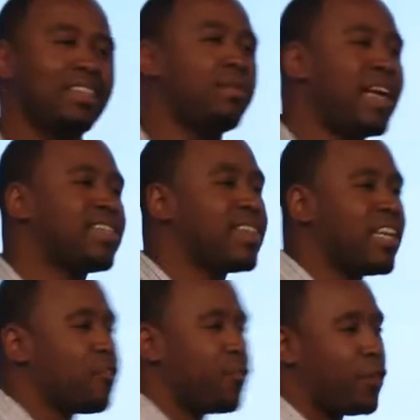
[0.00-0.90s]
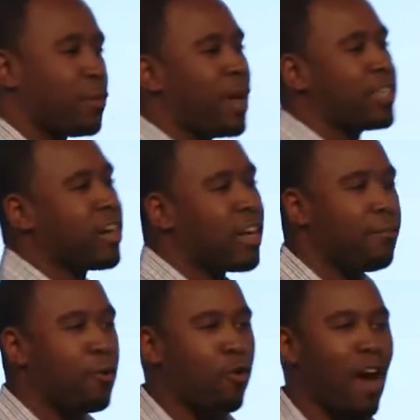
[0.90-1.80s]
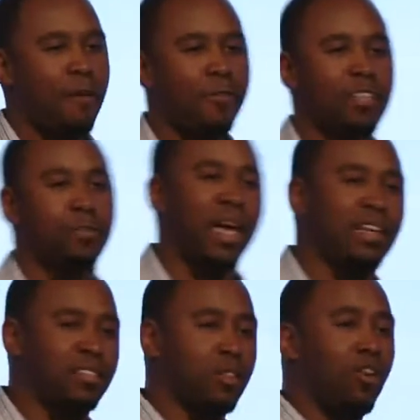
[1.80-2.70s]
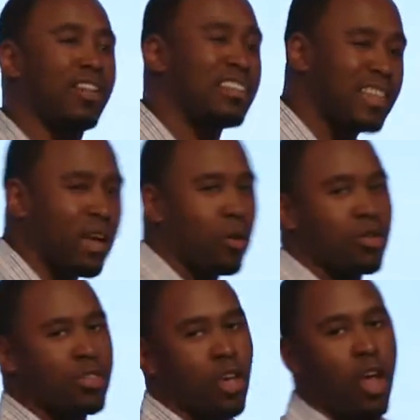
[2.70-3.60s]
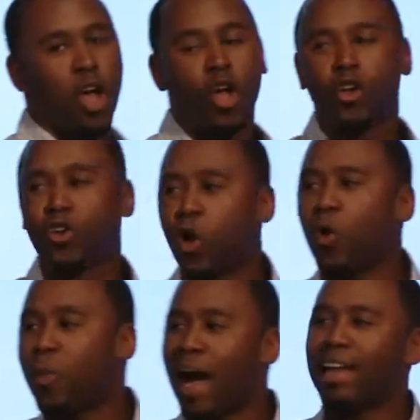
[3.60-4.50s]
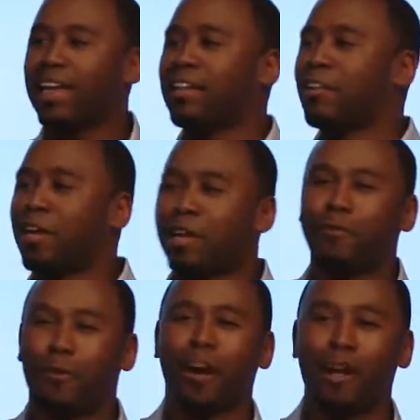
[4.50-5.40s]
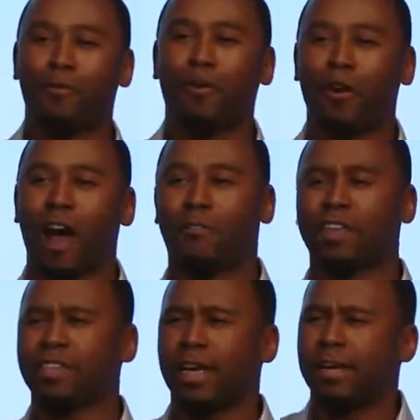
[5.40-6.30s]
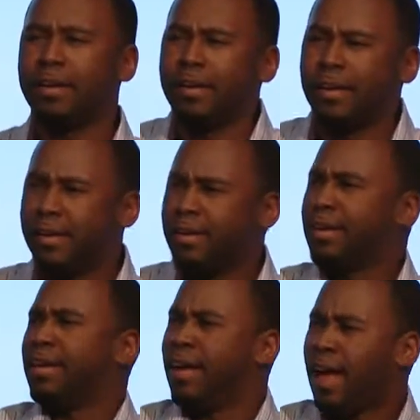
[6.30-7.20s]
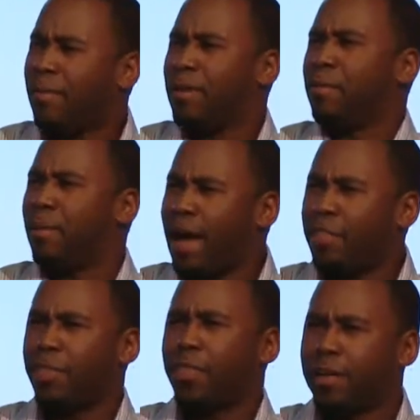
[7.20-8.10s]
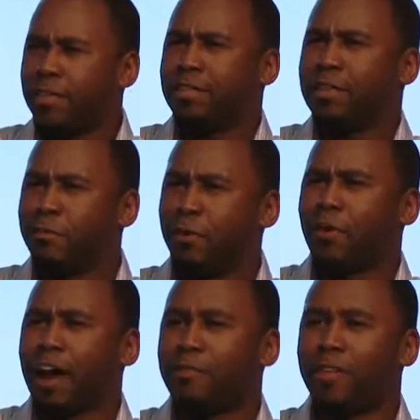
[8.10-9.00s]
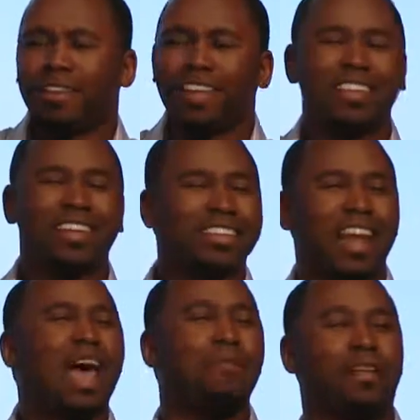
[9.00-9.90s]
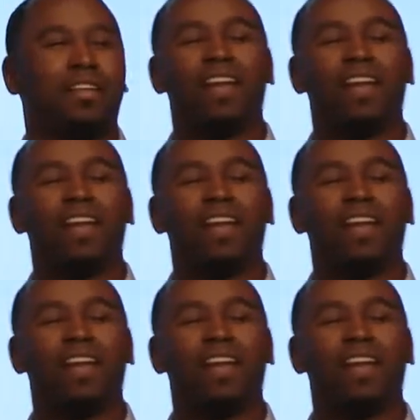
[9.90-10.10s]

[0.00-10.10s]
doesn't make sense for you to measure infographics based on sales. Nobody looking for an infographic is like, huh, I want to buy the thing in this infographic. That doesn't happen.